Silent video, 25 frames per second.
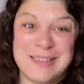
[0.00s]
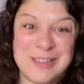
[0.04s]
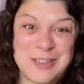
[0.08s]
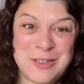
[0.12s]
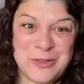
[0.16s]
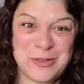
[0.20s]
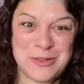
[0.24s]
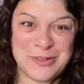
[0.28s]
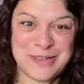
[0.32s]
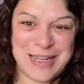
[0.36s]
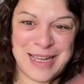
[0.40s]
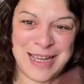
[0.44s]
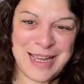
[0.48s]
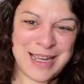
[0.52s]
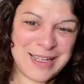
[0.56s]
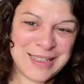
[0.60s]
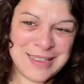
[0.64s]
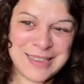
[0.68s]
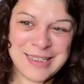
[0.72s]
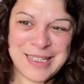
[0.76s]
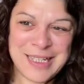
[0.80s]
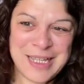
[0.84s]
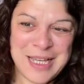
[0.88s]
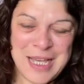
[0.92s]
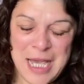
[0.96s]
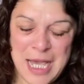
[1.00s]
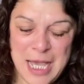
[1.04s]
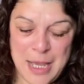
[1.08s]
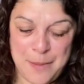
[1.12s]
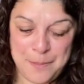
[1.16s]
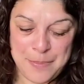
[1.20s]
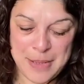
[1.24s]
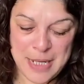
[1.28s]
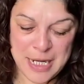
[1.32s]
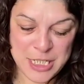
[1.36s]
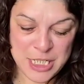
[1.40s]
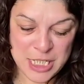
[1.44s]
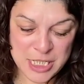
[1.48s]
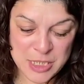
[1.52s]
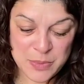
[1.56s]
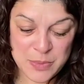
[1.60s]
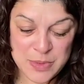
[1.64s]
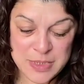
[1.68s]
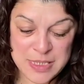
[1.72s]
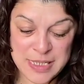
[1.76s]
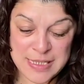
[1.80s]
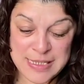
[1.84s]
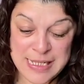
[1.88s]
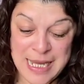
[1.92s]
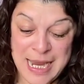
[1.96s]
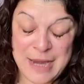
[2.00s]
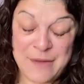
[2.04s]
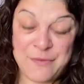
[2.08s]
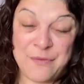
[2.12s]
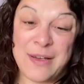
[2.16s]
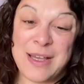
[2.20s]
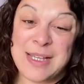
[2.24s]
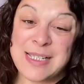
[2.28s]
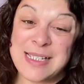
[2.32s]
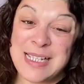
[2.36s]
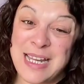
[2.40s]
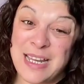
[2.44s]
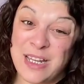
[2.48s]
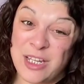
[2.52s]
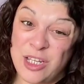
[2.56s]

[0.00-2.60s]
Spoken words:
talking. But I just want to say, firstly,